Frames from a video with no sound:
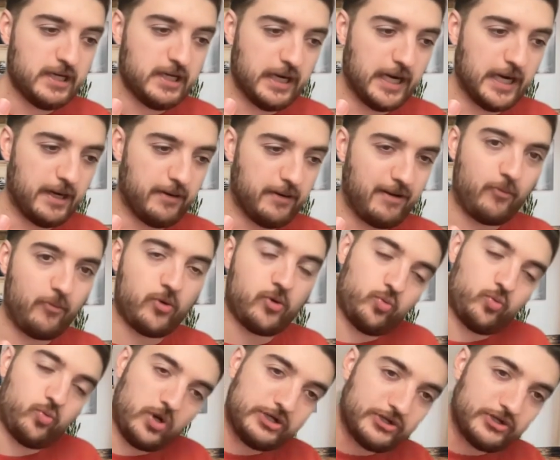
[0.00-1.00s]
uh, and we
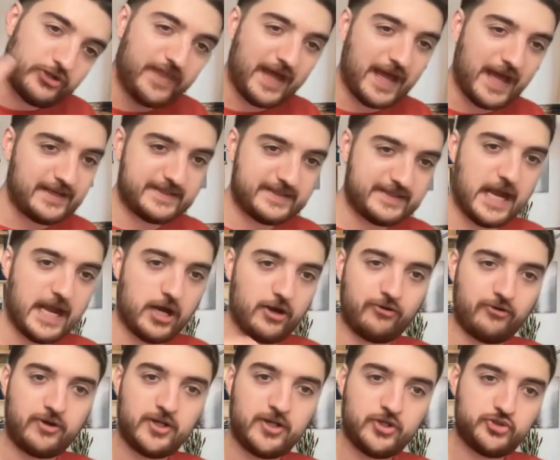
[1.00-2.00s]
whittled that
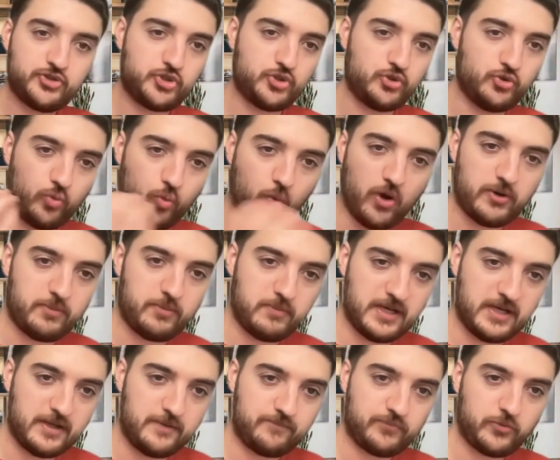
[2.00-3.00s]
down to one
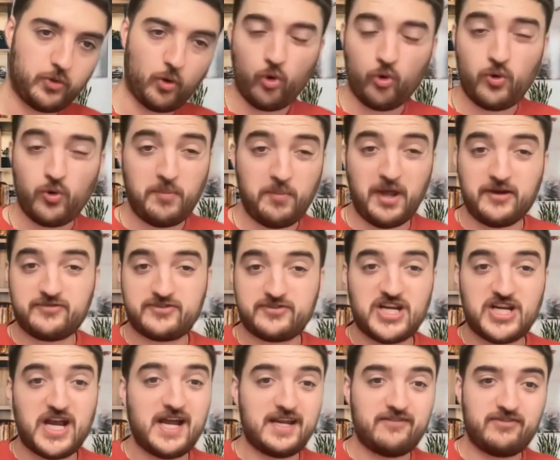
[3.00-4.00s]
minute or we might have
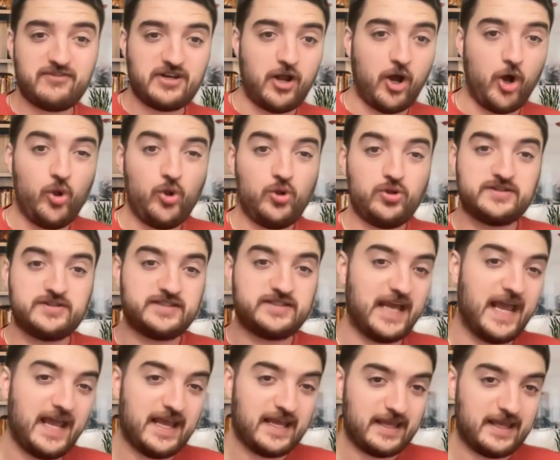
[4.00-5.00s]
shot even a whole
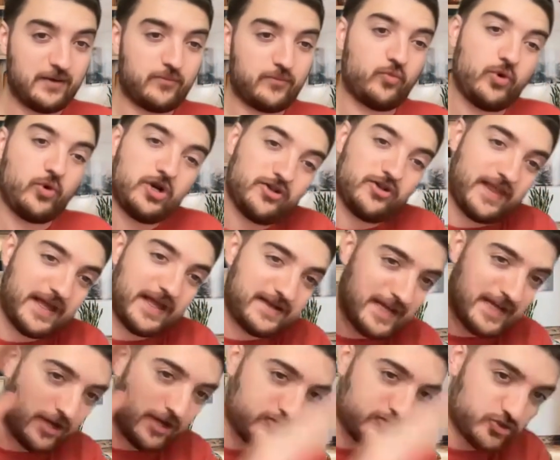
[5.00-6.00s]
day and whittled that
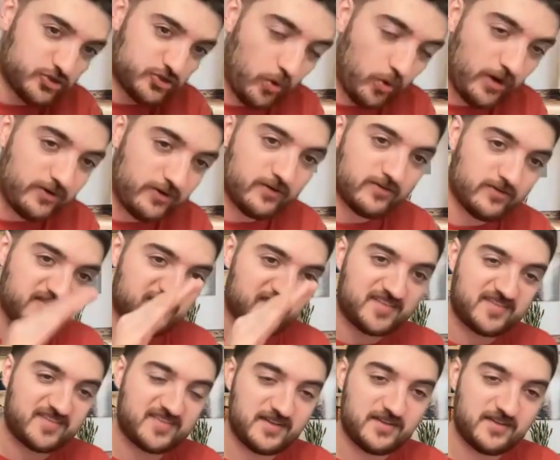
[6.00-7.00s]
down to one
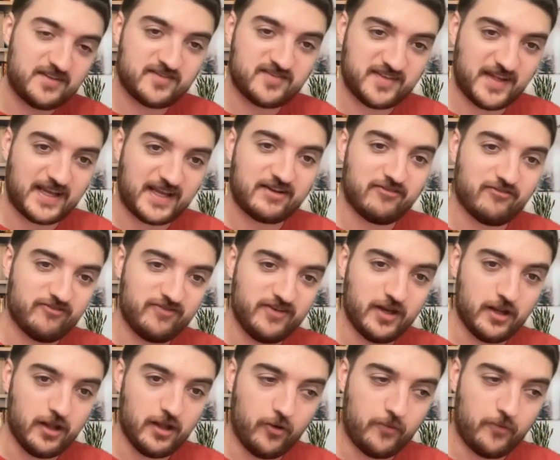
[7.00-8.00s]
60 second
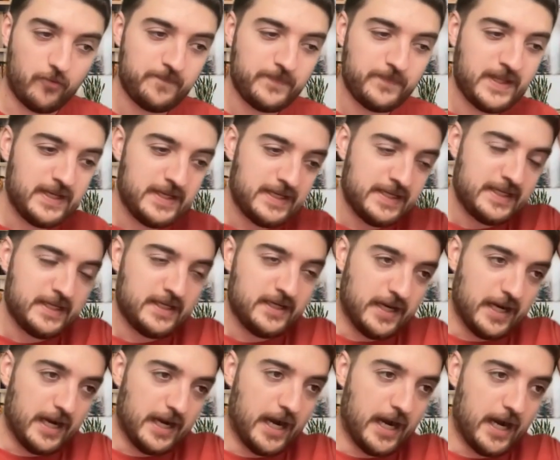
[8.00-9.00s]
video.
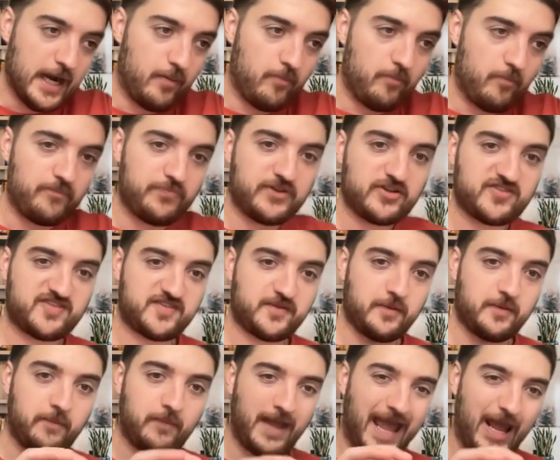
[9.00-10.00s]
Um, so,
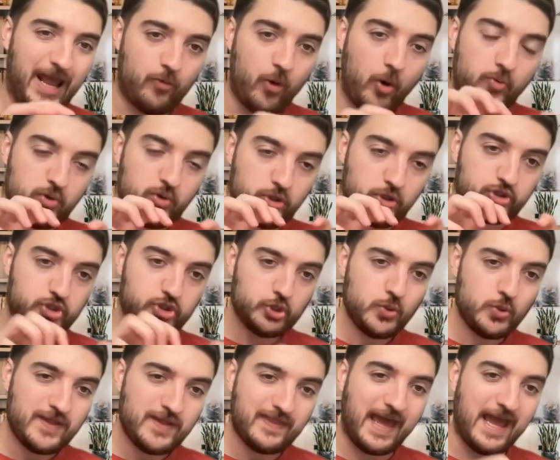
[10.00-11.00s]
and when we were doing